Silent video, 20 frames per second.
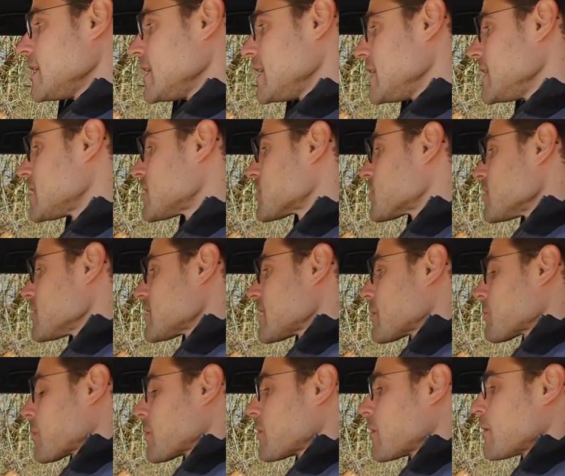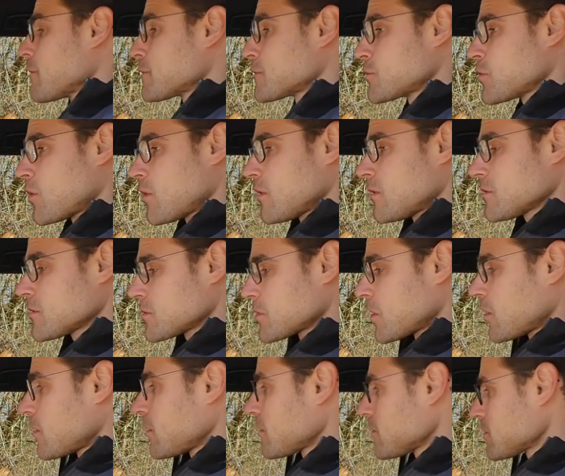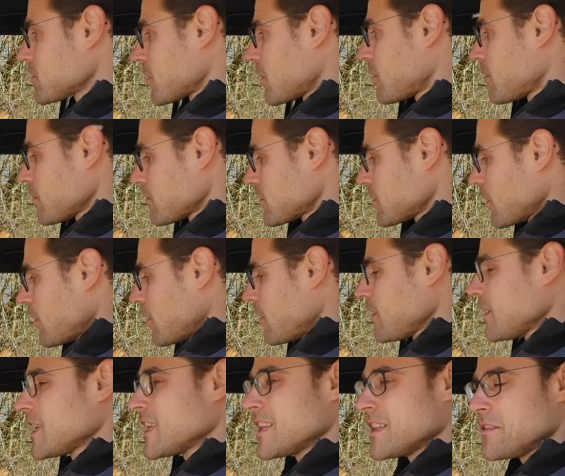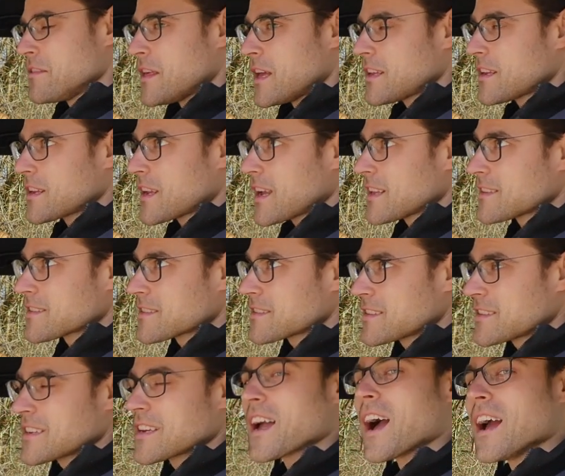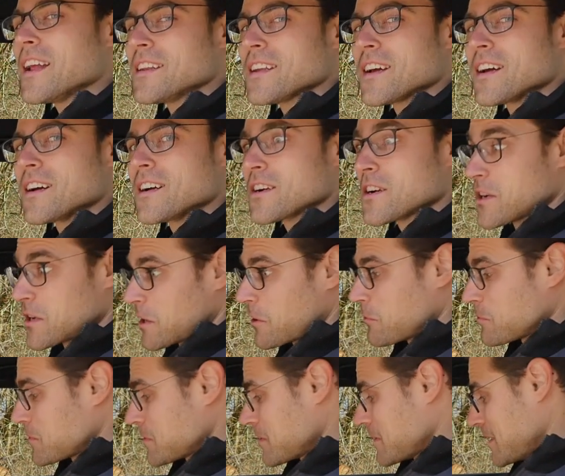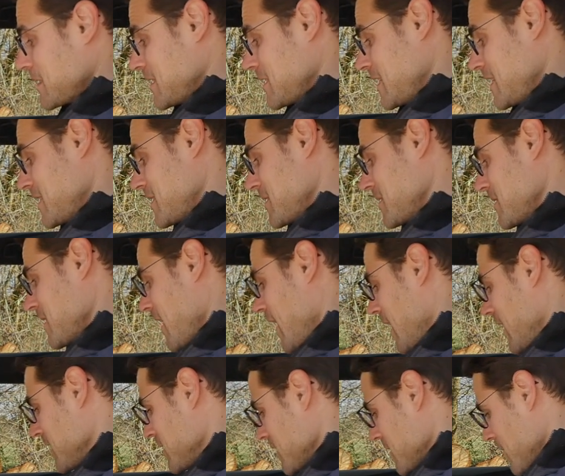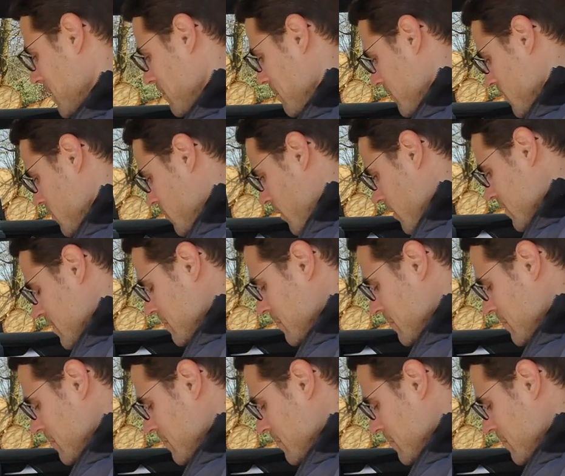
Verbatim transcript: It's just that when you have tall, tall, tall, tall, then it gets kinda close indeed. Yeah, and um, towards